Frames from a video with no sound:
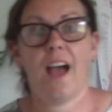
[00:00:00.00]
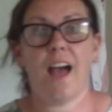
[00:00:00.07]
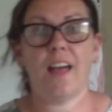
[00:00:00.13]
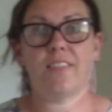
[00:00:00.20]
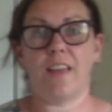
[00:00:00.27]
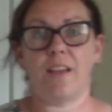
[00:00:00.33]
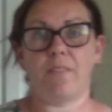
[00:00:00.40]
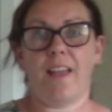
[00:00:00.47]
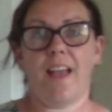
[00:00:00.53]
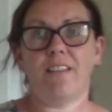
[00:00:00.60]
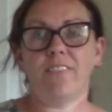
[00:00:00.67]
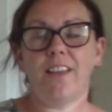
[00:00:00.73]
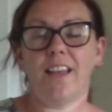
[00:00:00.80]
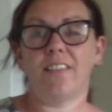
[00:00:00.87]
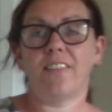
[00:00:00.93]
And there we
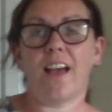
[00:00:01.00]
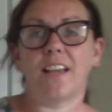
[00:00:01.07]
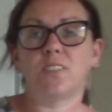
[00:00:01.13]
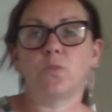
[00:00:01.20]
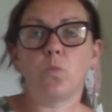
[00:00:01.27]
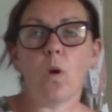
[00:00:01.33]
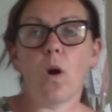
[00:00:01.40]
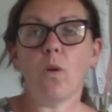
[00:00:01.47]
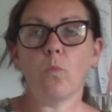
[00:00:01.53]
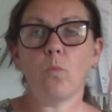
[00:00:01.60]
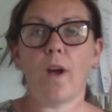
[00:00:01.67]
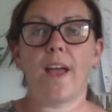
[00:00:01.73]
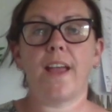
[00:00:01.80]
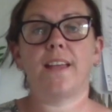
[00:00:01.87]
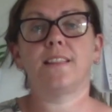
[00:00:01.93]
have it. That is one
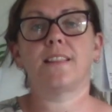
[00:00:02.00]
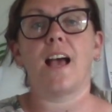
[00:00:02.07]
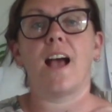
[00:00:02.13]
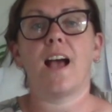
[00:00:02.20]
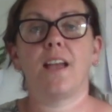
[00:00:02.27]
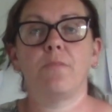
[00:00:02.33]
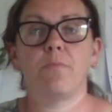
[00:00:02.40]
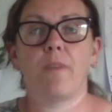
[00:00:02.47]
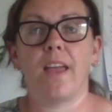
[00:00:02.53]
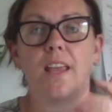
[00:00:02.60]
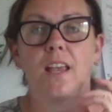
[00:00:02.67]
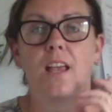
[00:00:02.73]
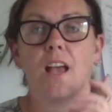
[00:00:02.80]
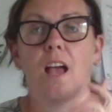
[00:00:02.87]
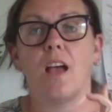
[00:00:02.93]
way that I
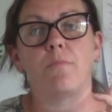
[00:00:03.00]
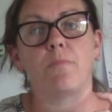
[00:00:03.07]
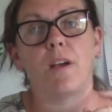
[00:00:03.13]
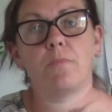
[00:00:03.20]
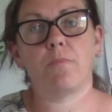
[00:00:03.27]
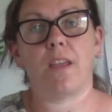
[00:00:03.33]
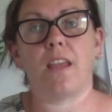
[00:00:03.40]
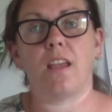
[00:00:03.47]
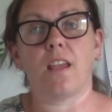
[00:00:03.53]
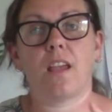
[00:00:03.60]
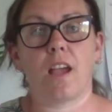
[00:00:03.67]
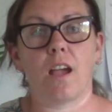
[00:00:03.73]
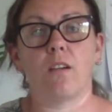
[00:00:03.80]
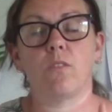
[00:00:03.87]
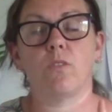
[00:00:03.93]
make my meat
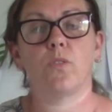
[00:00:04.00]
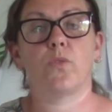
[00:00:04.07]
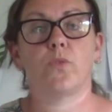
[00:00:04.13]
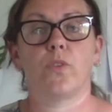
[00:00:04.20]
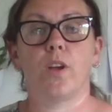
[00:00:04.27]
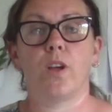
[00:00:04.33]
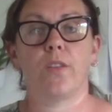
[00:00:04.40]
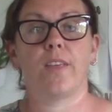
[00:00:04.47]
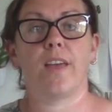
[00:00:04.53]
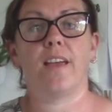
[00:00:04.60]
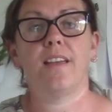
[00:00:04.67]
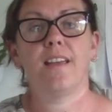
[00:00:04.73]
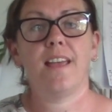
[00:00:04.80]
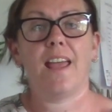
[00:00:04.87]
go further.